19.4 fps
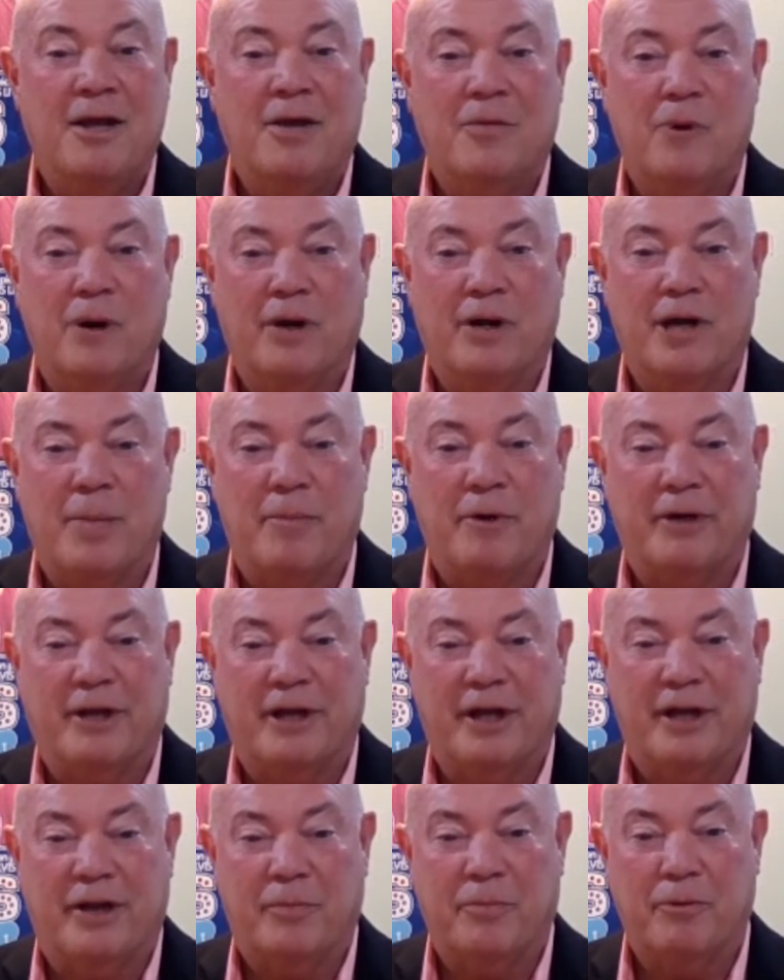we're coming
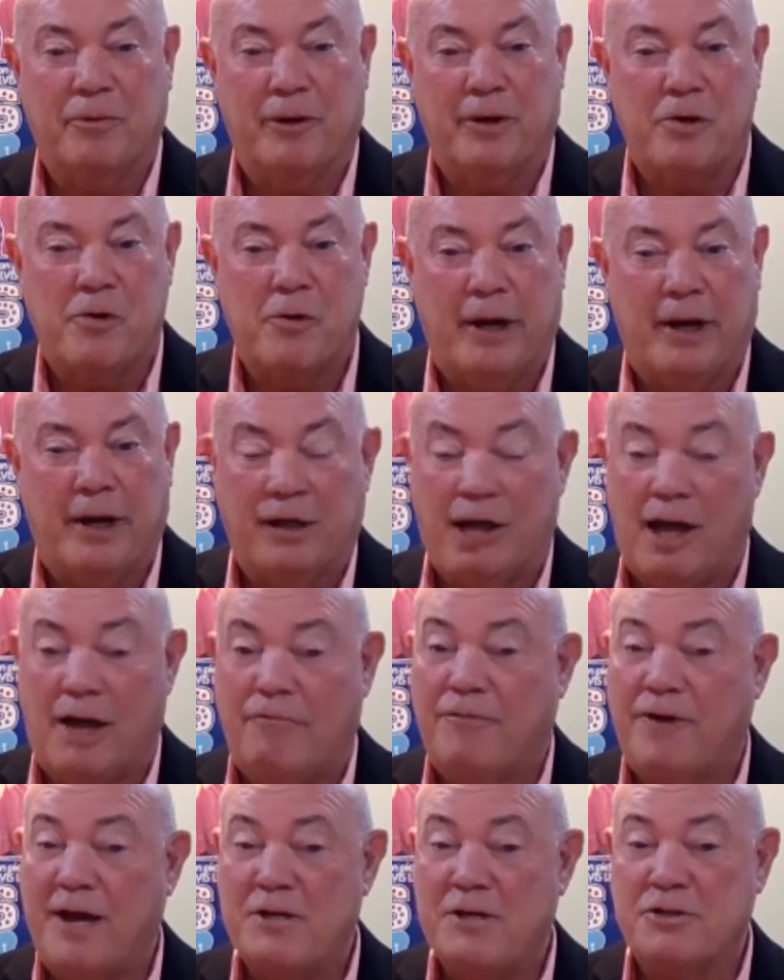together pretty quick, a
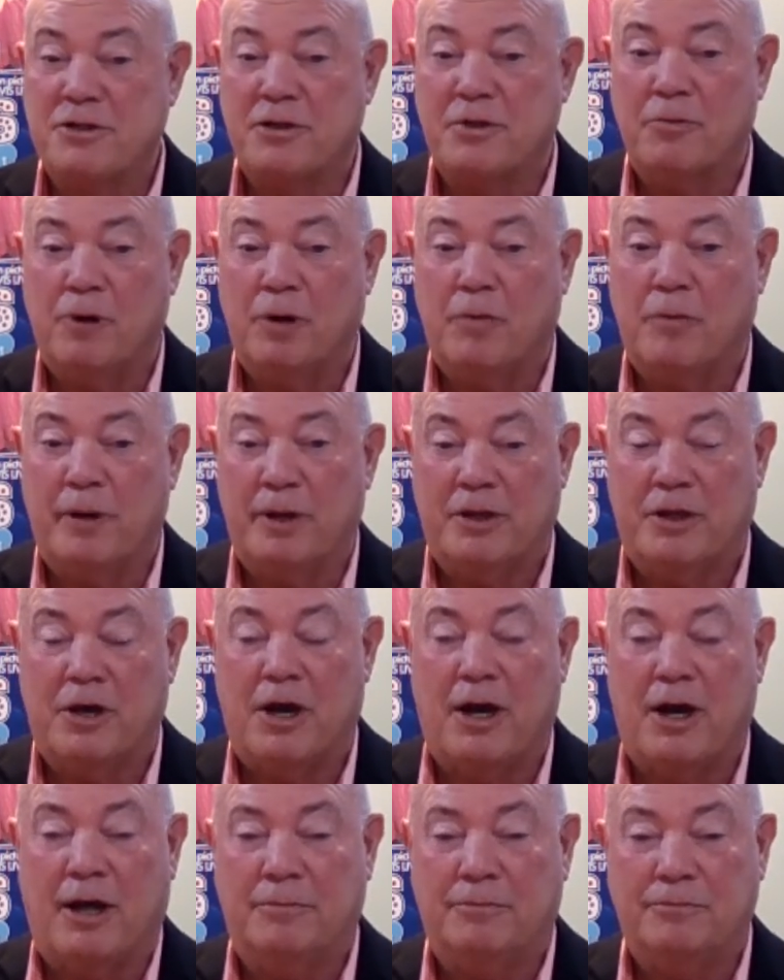lot faster than what we
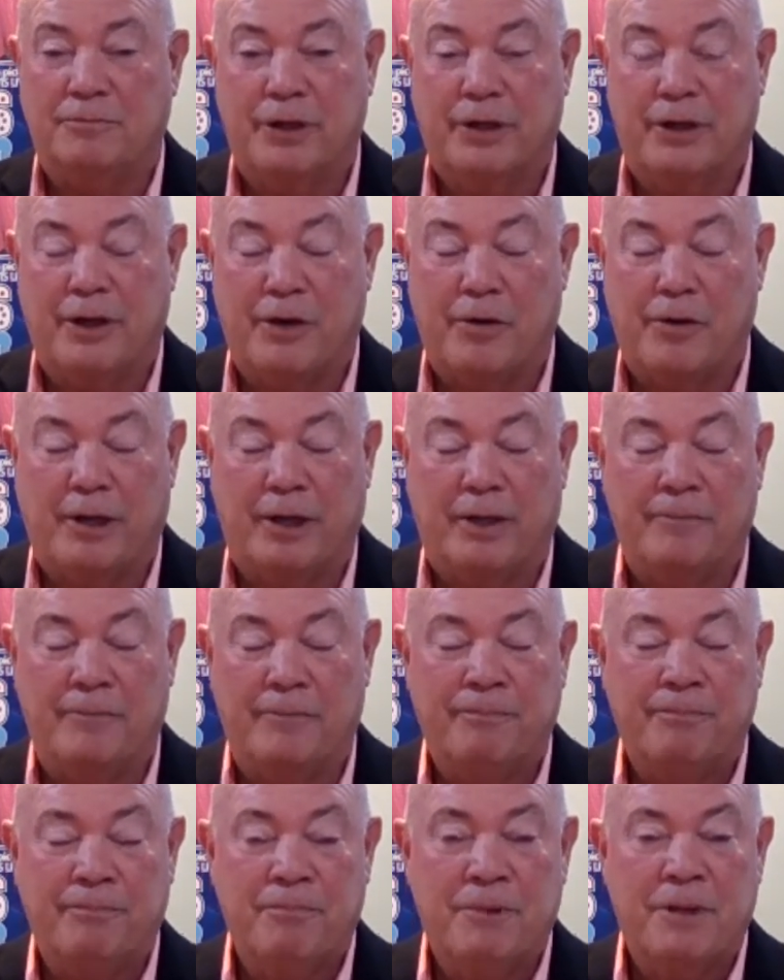thought. You know, uh,
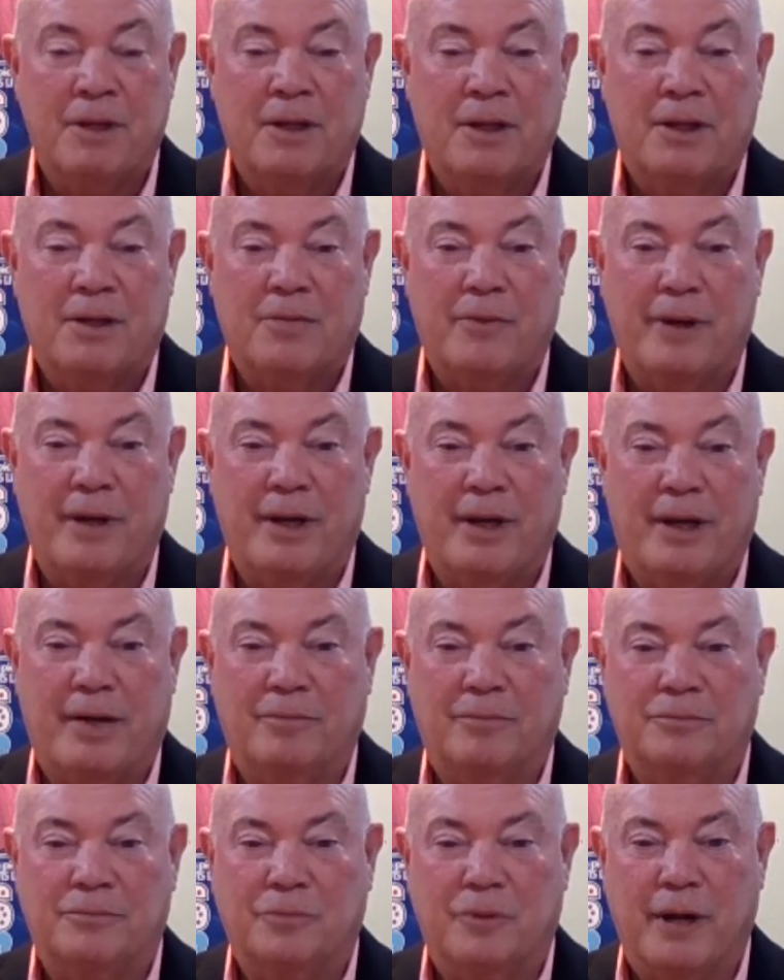we um,
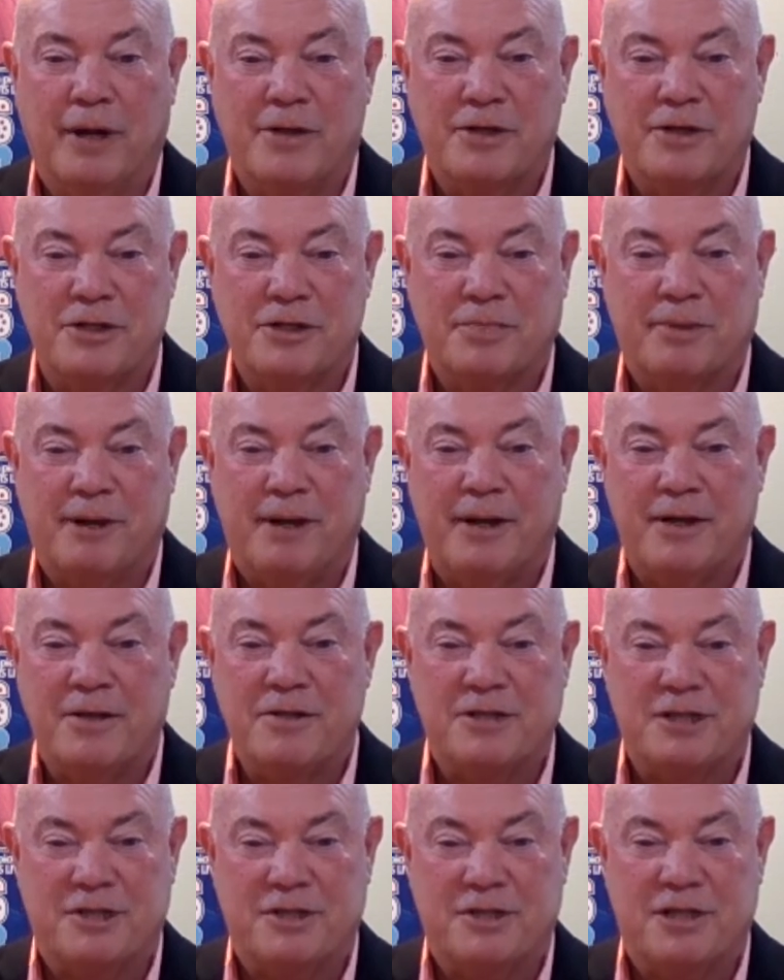are anticipating
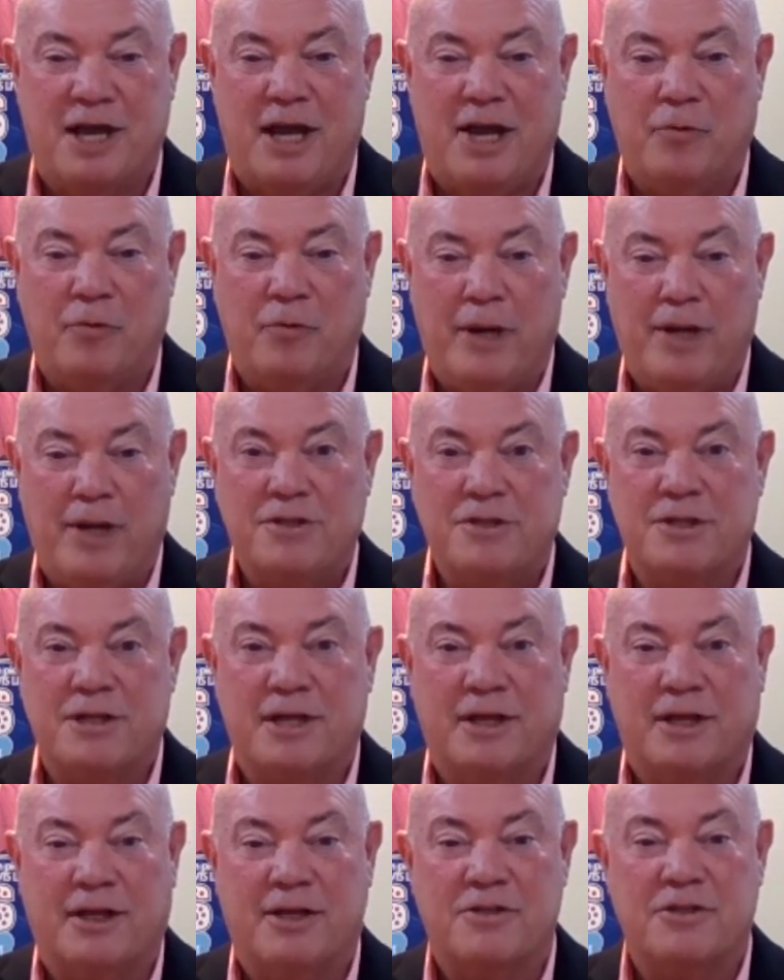six to eight weeks, and I
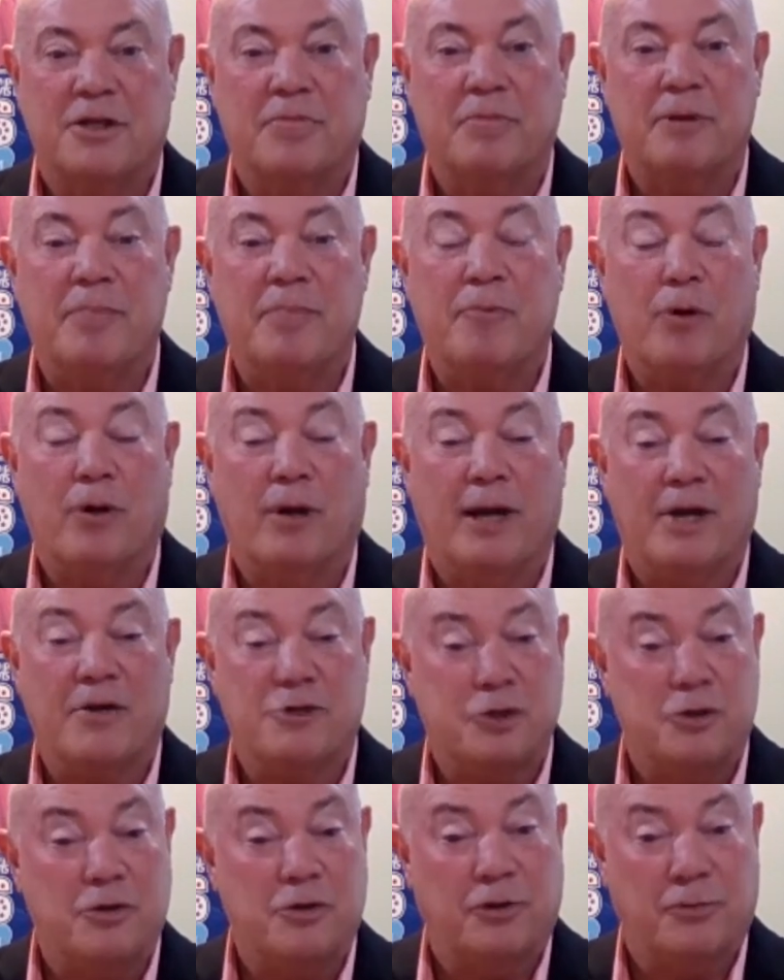think it's going to be more like
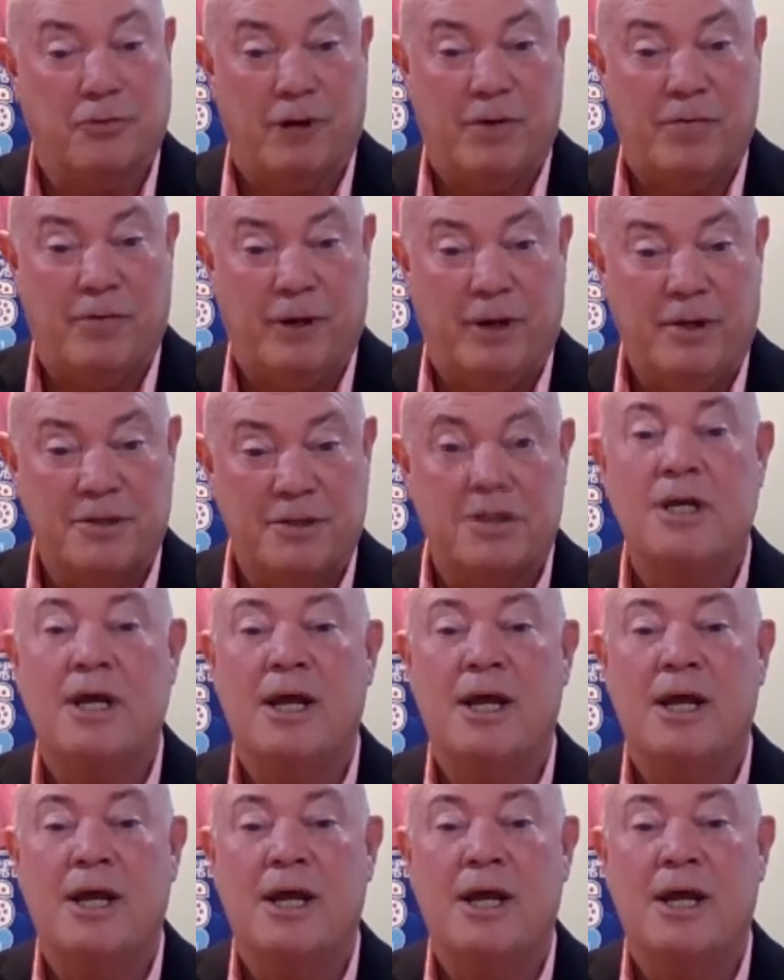two to three weeks.